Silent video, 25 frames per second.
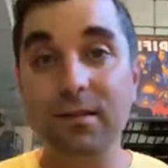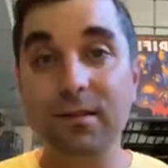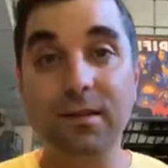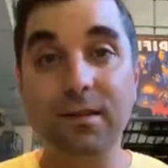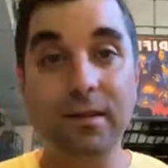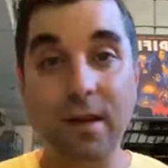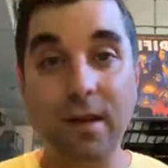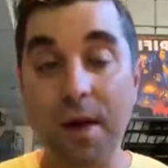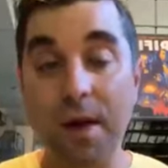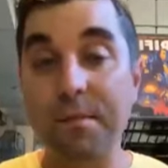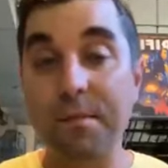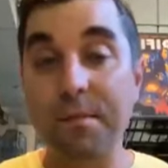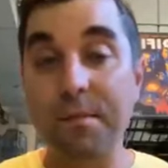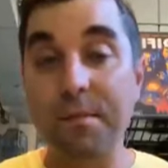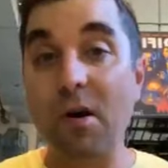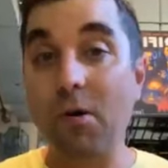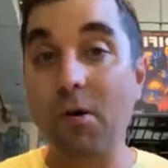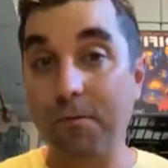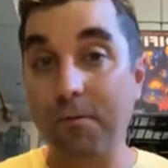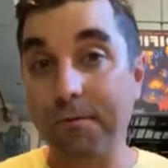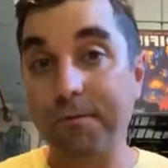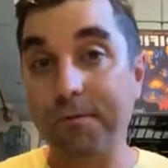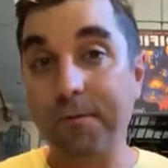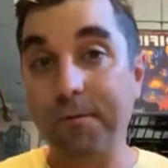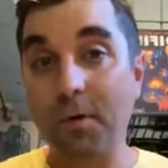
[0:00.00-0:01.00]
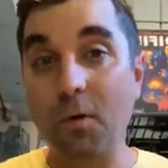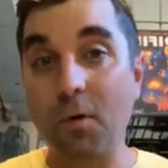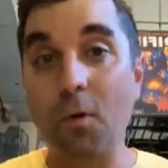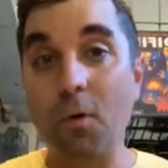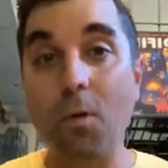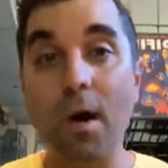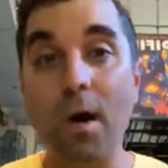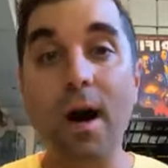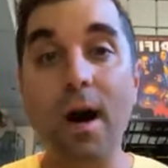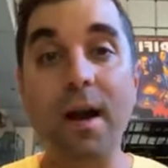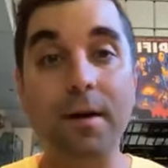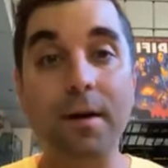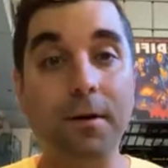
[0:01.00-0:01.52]
to come out for a
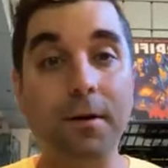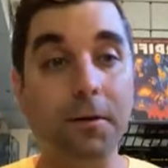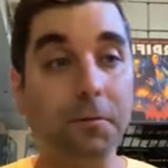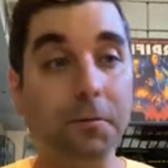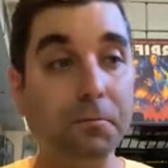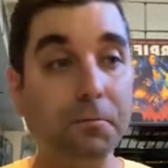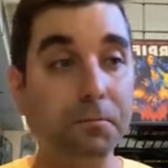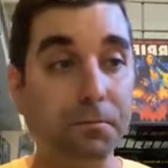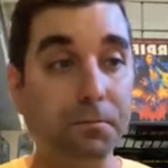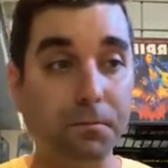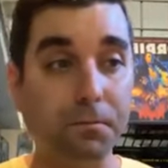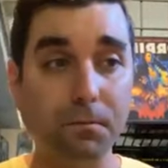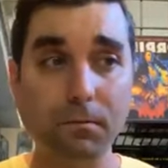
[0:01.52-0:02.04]
while,